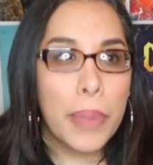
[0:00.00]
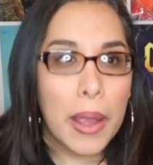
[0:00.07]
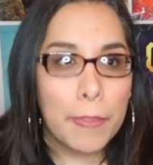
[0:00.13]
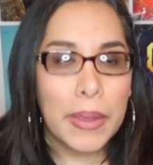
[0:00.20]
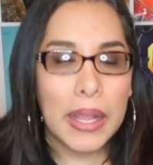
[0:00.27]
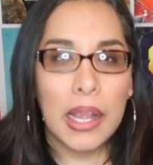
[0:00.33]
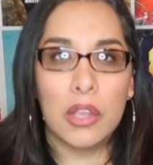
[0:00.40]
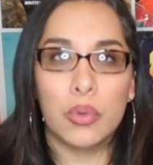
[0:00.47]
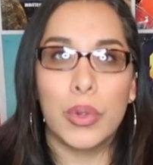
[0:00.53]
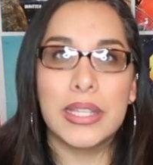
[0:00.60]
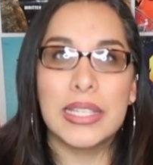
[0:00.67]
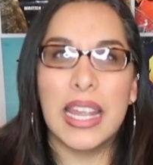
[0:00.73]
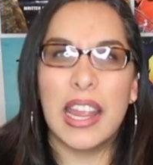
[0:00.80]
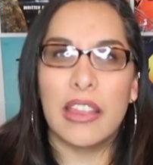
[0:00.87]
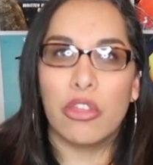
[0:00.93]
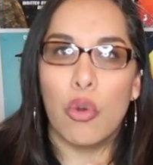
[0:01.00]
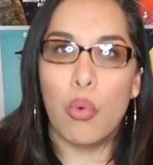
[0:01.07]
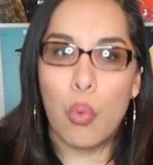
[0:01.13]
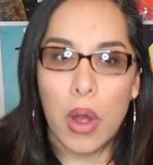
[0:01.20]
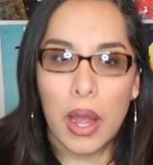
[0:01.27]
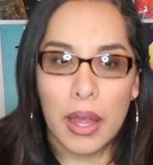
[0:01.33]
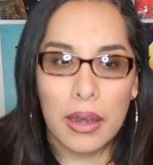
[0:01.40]
But because we did get the
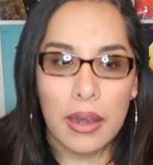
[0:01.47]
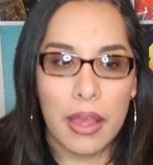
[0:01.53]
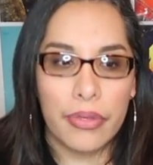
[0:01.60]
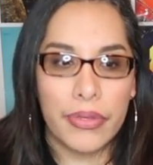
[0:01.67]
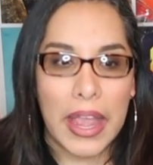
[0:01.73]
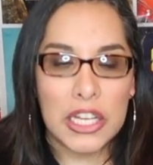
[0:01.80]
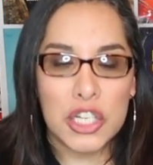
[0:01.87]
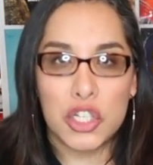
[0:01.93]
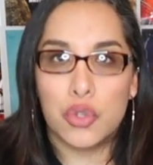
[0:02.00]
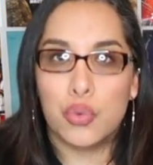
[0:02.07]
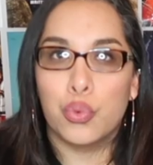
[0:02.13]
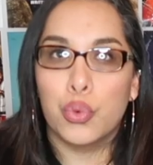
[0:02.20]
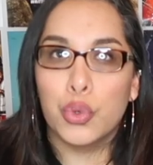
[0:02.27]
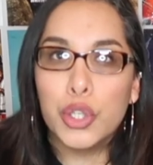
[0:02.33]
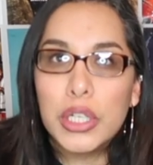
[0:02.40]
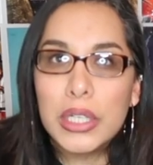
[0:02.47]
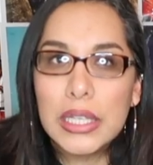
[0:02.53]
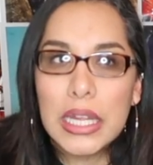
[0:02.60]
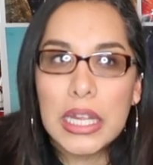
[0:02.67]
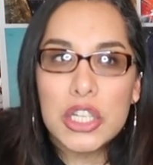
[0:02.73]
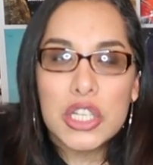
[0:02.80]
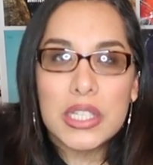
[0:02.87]
one that just
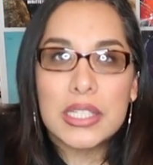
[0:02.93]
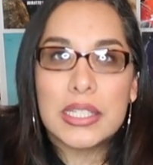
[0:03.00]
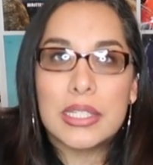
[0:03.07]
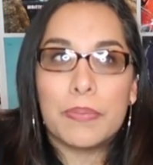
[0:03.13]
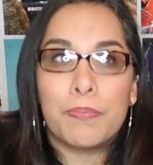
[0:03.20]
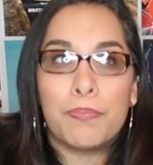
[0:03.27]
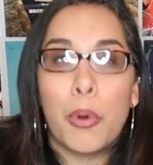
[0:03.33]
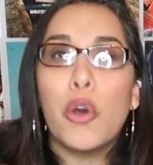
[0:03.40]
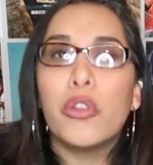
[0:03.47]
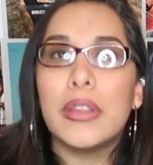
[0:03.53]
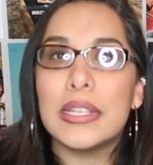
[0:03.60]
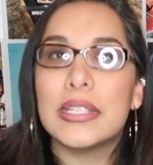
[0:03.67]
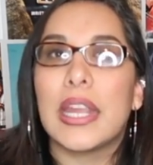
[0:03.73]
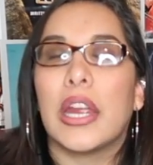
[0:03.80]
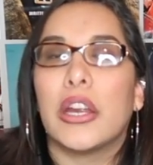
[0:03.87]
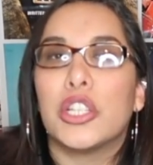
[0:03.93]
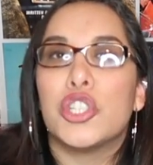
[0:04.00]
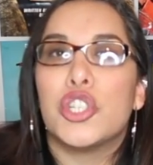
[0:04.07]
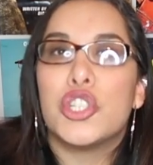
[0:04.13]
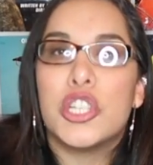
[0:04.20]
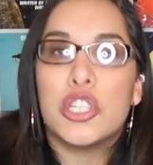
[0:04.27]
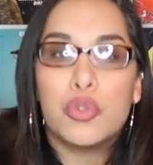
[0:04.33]
really just, both these
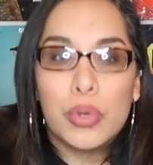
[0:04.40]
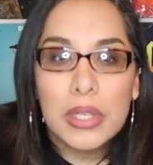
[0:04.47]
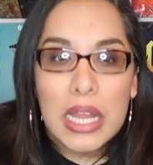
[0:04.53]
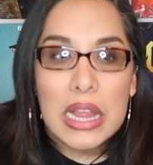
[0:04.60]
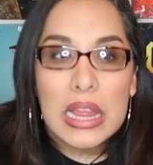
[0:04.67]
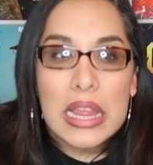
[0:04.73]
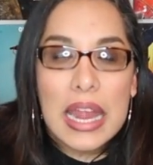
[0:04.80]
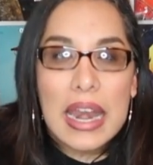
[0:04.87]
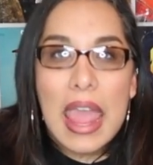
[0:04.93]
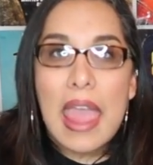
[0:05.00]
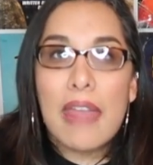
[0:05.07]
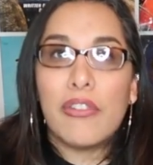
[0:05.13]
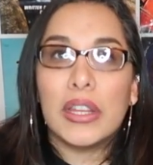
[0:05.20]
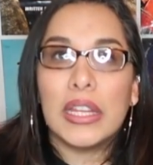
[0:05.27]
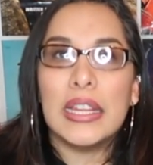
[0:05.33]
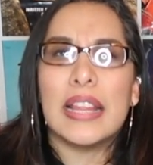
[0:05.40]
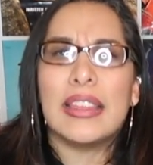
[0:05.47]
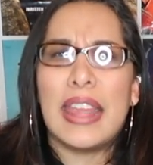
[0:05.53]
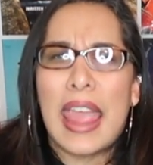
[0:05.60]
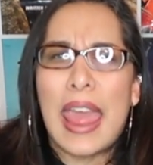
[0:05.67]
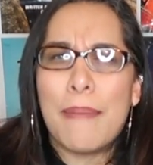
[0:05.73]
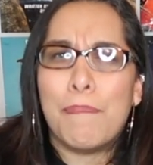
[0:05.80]
characters just really let everything that
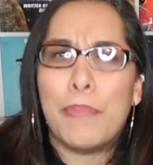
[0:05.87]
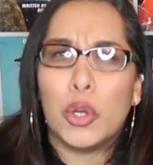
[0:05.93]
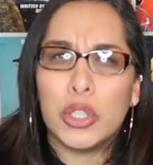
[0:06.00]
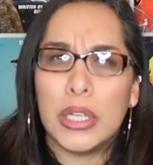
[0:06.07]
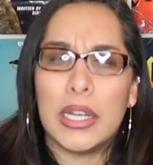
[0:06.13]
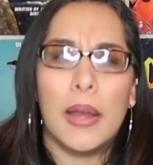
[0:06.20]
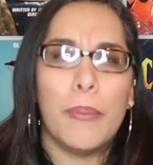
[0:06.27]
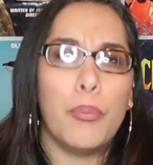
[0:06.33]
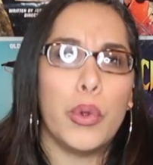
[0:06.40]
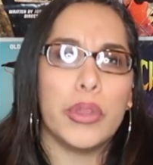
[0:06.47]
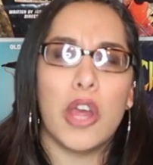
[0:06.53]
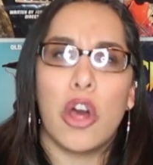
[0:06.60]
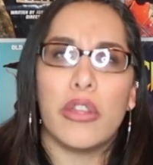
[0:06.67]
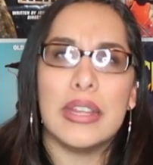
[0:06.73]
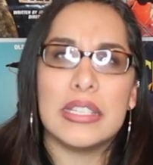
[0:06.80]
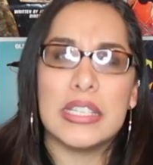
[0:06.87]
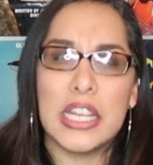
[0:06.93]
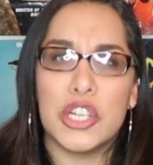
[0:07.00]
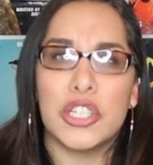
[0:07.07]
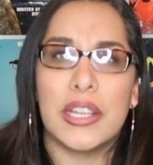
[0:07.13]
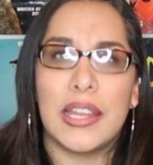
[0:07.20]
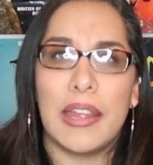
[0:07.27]
they had building up with all these
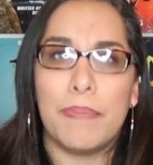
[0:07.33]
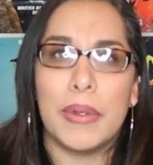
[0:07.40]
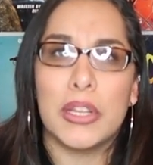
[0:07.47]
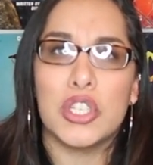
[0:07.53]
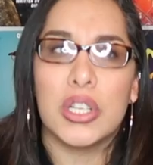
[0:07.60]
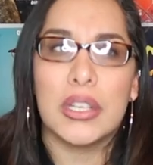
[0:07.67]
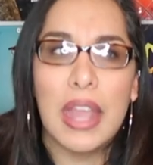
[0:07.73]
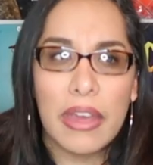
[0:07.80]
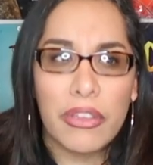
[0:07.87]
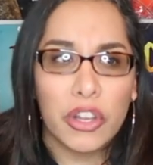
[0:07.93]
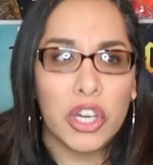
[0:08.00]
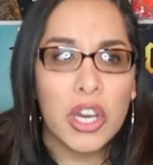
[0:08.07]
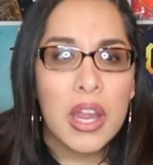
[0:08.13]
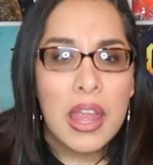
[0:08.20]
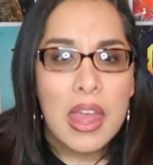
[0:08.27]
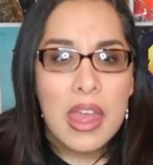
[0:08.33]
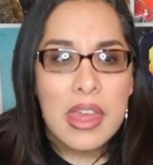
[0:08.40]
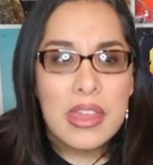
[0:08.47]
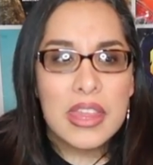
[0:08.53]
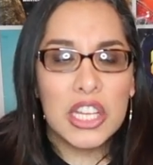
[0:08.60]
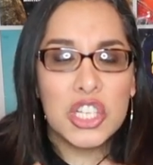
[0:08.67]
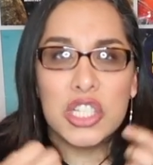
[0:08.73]
years that they've been together,
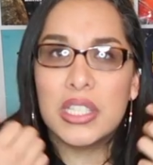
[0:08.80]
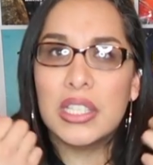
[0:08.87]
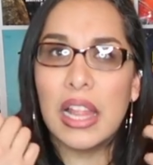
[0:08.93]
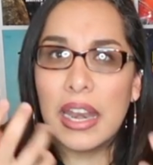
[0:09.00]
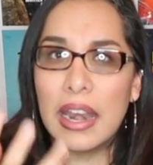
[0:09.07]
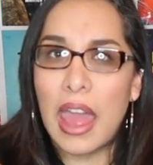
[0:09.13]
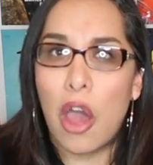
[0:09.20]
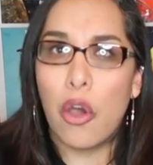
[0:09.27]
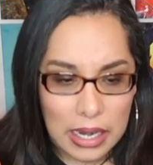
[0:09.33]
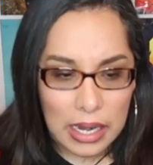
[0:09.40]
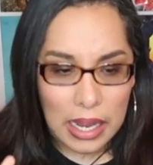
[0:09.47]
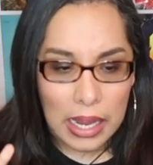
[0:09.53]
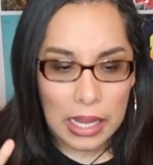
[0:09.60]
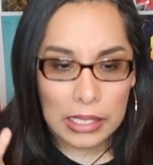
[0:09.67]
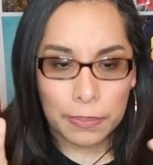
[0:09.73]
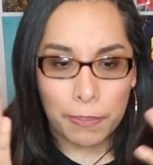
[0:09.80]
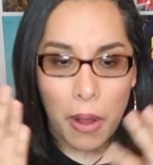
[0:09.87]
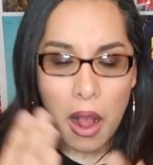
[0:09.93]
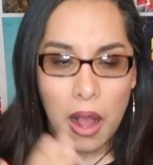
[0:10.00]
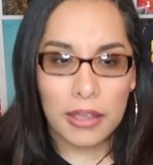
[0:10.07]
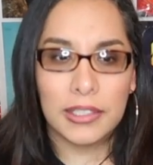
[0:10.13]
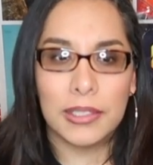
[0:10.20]
they just let it out and it's
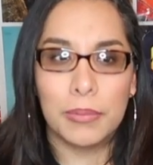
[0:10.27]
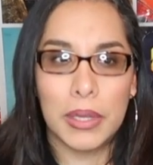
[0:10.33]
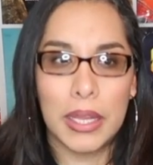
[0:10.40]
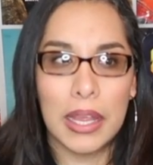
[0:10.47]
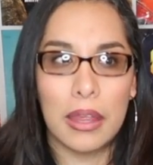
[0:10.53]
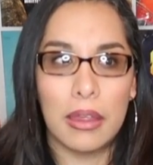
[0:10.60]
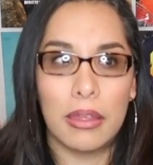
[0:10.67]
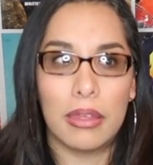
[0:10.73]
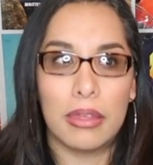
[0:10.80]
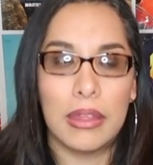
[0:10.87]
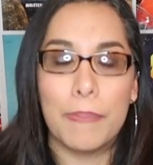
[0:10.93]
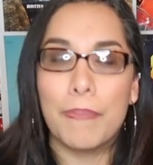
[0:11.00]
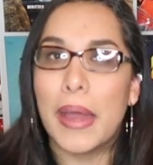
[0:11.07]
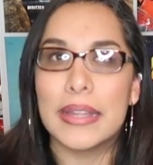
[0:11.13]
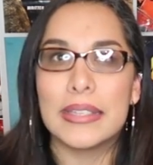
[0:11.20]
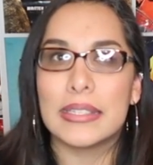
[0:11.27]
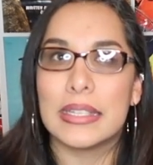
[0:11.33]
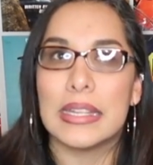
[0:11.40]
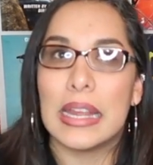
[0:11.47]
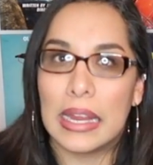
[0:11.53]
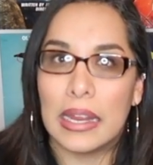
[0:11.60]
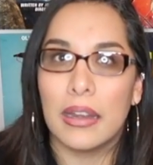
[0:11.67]
possibly the best
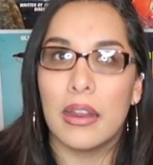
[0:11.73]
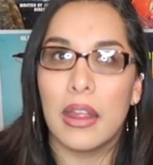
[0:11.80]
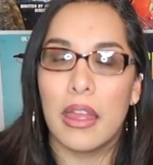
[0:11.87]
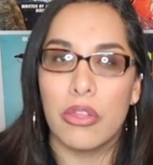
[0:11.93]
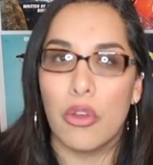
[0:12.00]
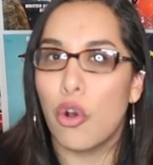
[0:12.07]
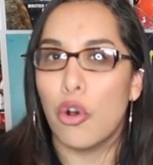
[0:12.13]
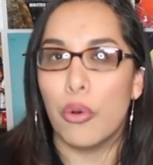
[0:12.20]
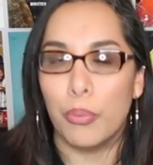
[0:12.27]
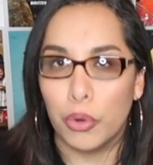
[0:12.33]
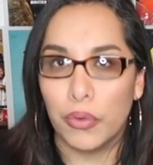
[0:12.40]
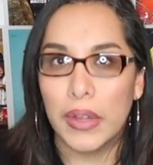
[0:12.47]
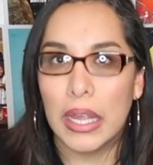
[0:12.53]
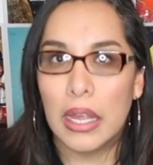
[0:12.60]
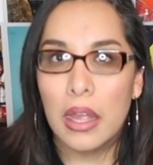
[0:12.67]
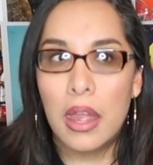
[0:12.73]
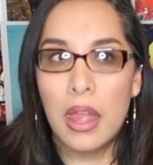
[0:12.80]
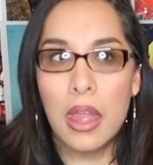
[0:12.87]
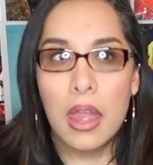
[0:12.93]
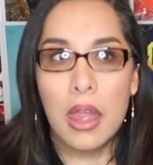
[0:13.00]
scene in the whole movie